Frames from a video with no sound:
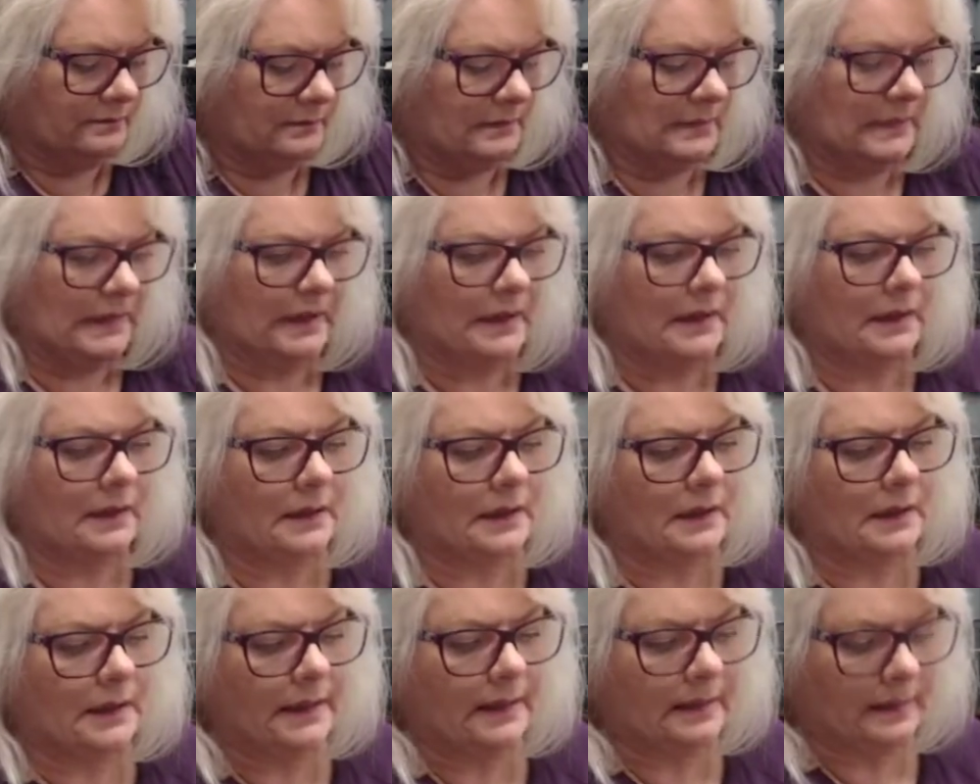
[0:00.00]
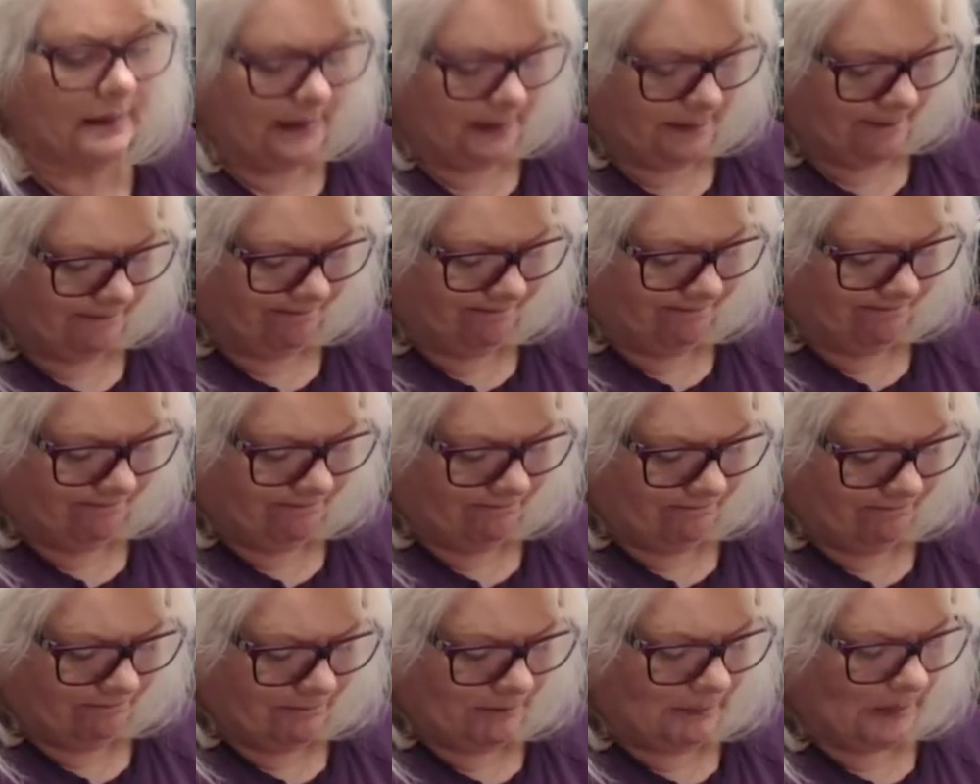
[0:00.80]
I think I like that.
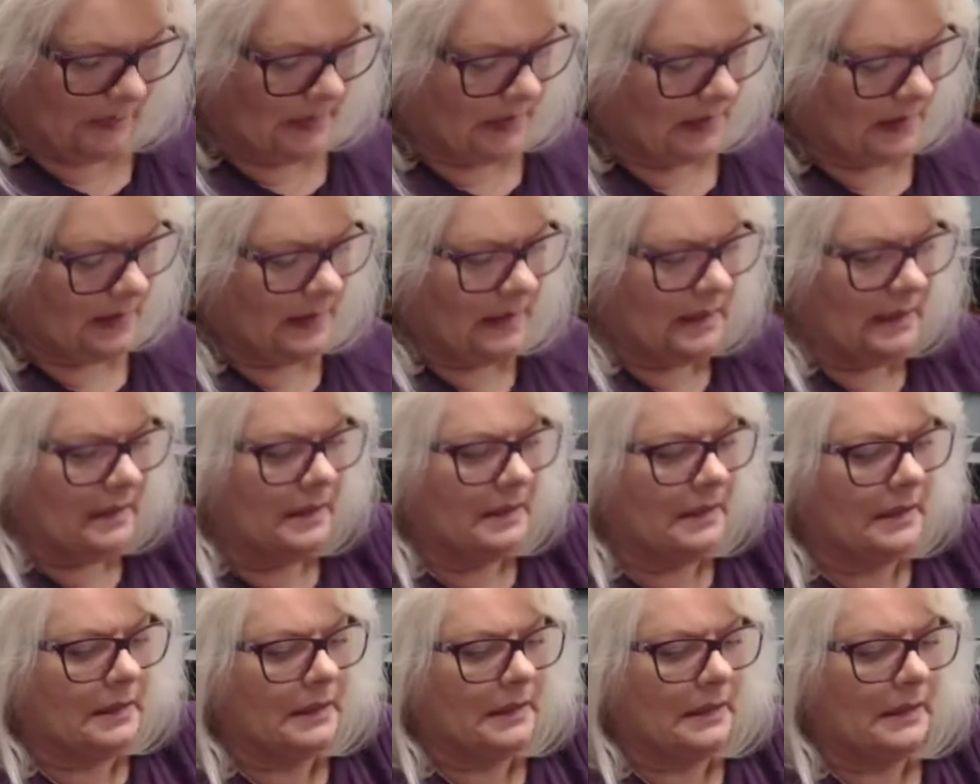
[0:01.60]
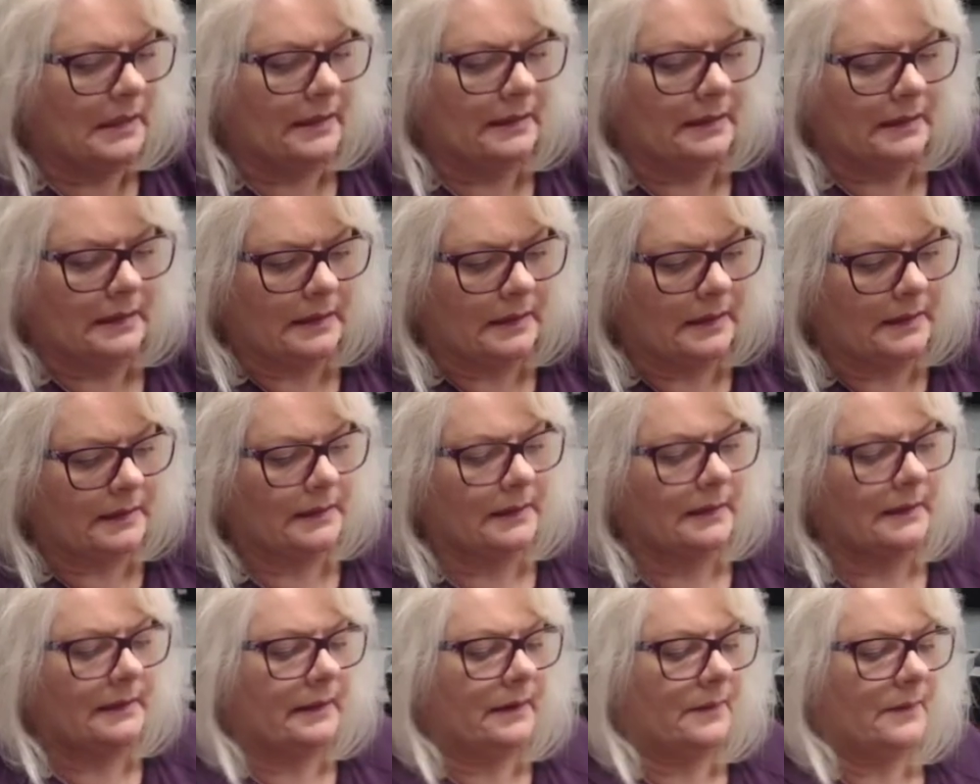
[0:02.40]
I think I like that idea.
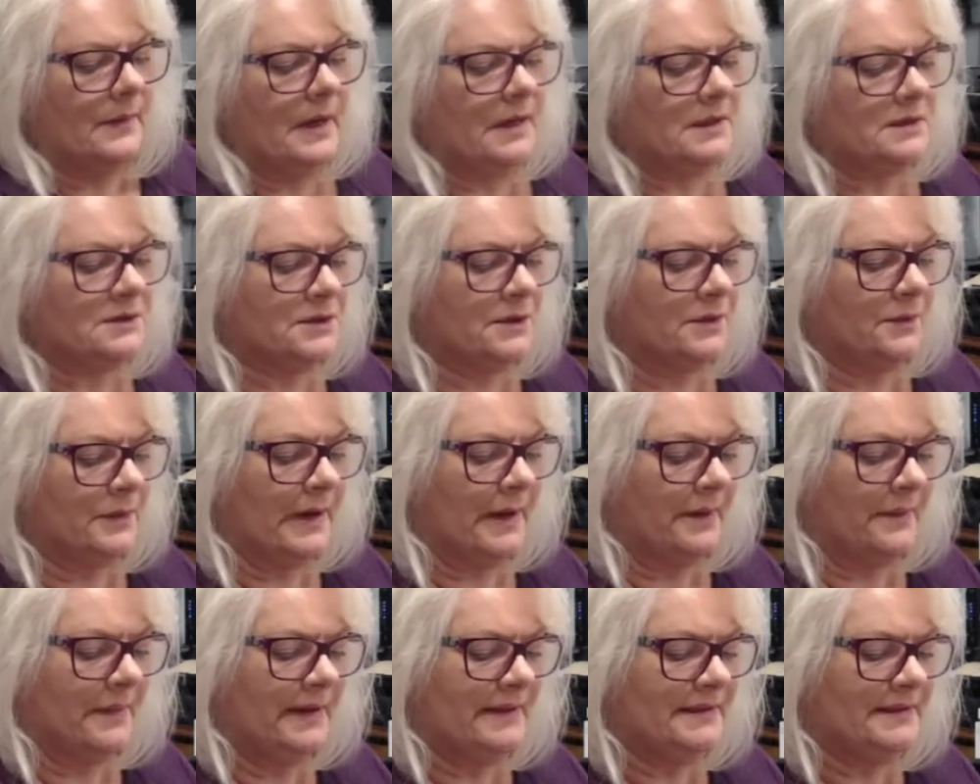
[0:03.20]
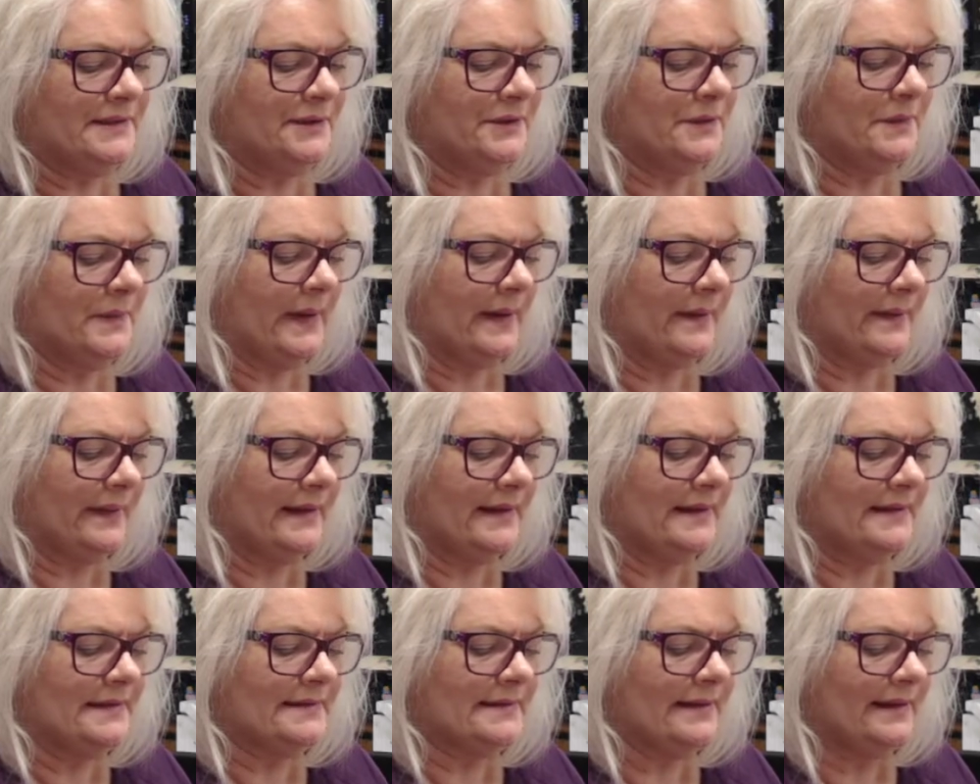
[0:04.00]
Now I'm not sure what I'm going to do about
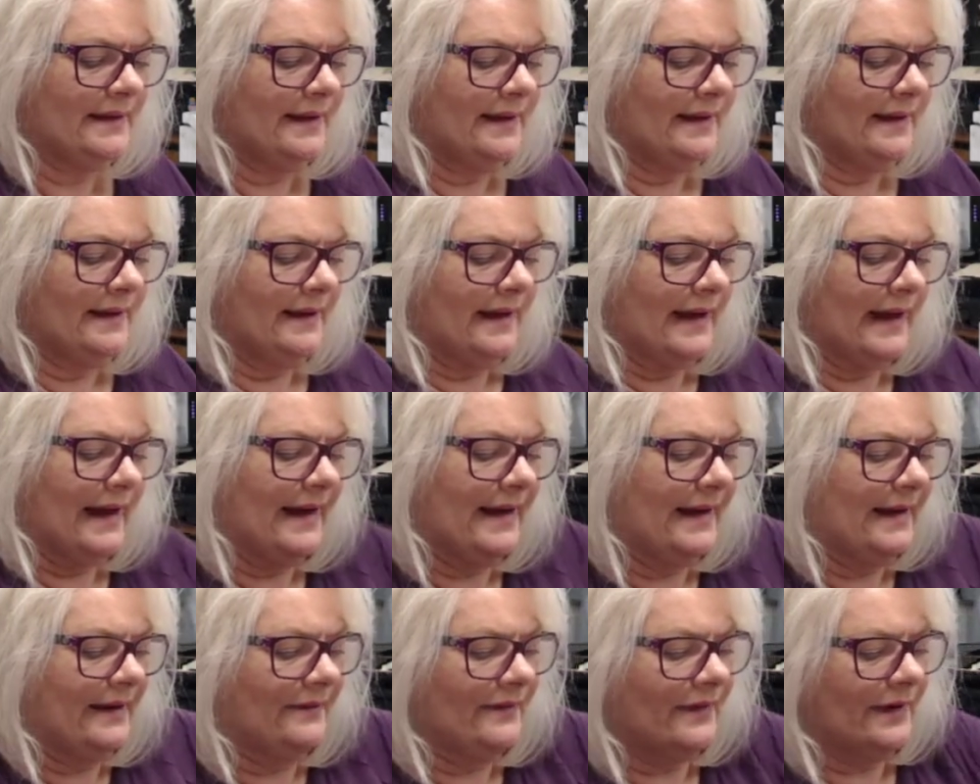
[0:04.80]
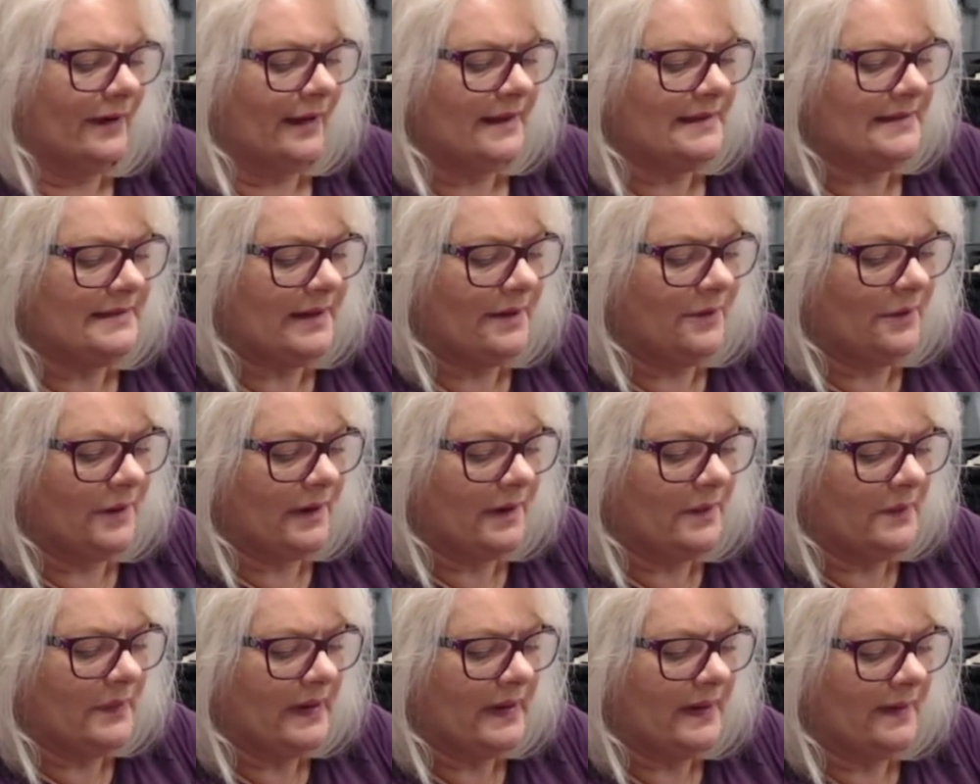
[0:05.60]
these. I didn't realize they were going
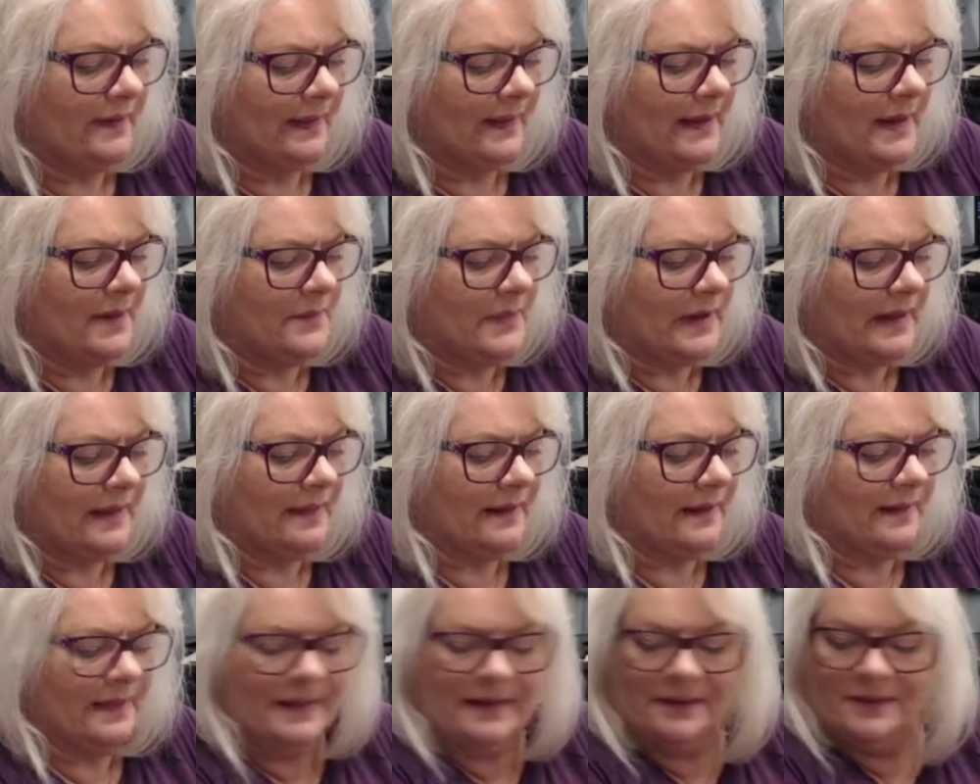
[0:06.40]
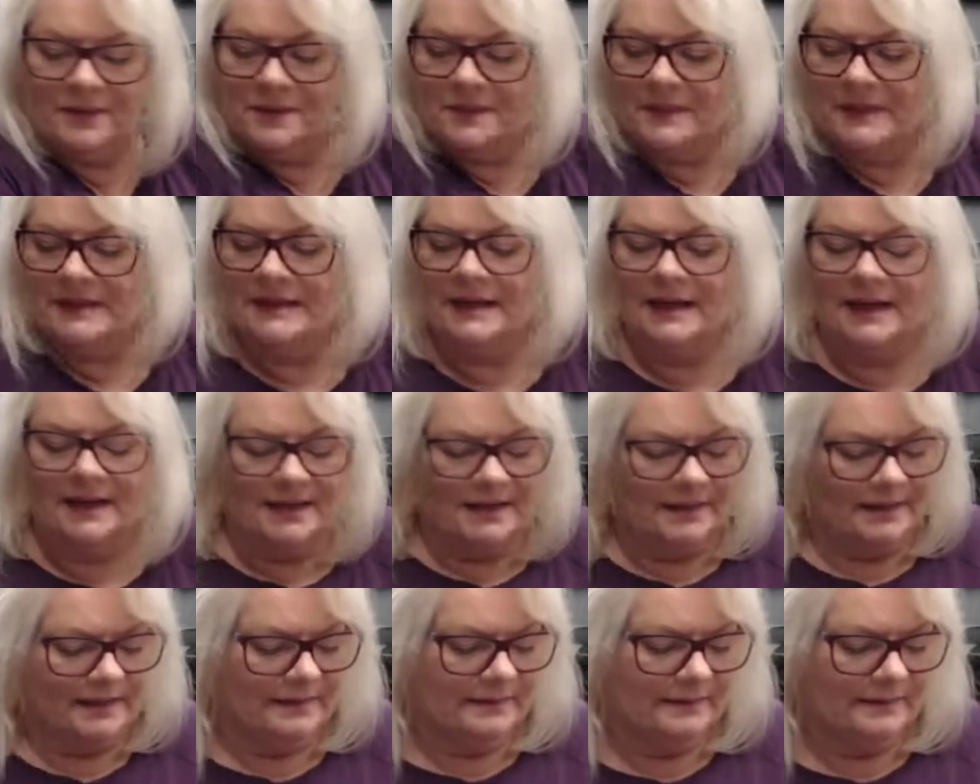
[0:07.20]
to peel up. I thought they would be done.